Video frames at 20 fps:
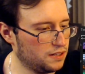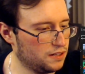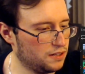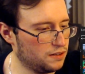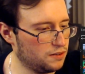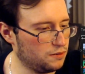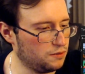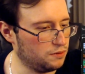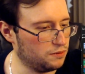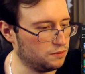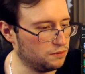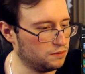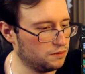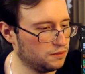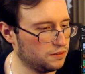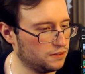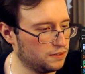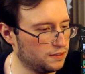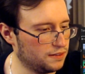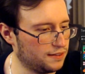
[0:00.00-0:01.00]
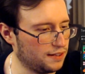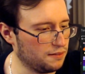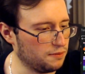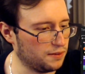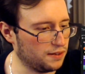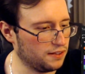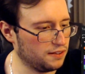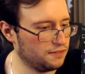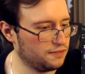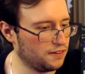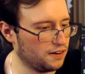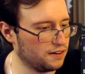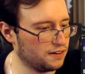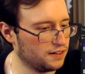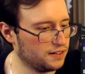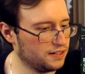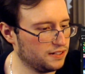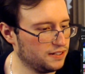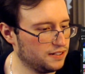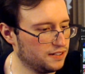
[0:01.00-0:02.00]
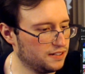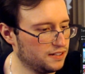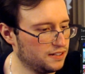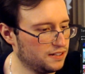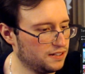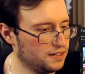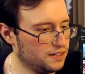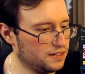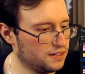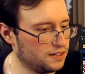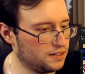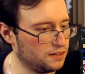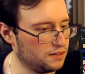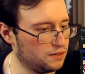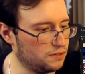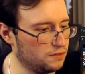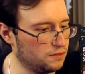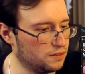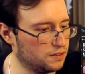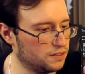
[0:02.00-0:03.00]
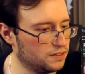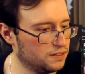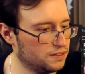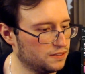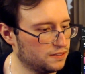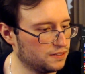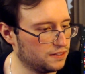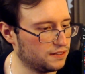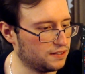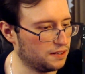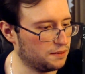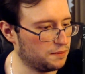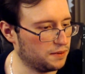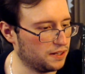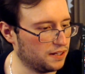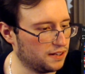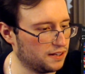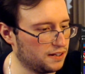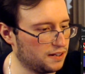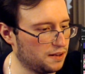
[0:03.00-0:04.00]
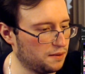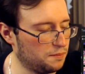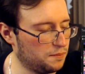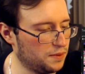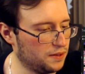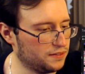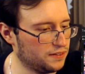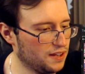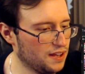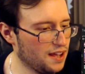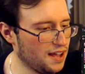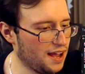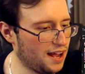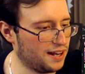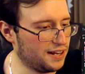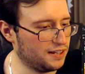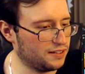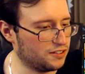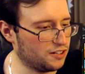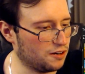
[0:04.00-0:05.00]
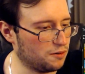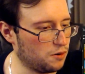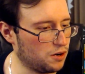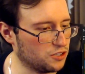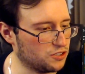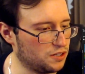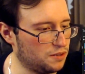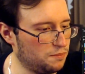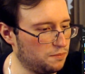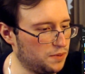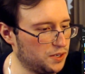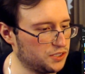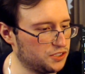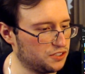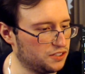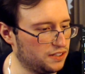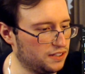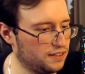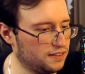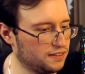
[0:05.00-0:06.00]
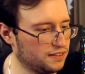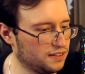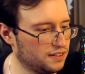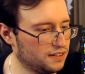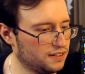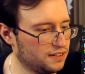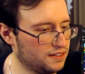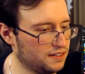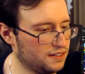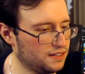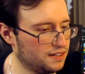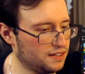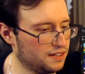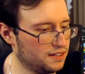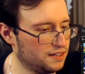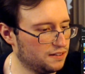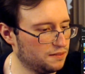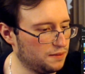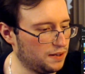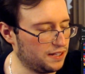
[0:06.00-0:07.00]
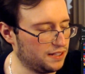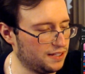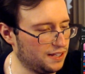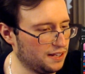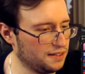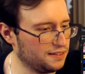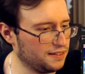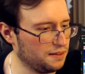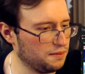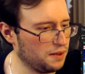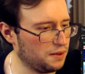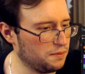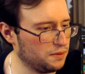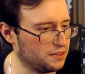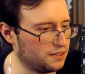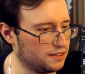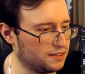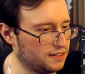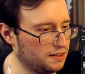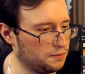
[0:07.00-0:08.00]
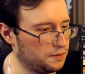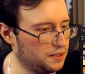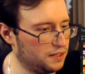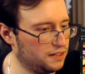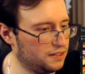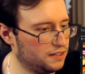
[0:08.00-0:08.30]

Ooh, is that really far in? Good lord, it's gonna take me like a couple months. I need to start watching a bunch of these. Wait, did I skip it? I must have skipped it.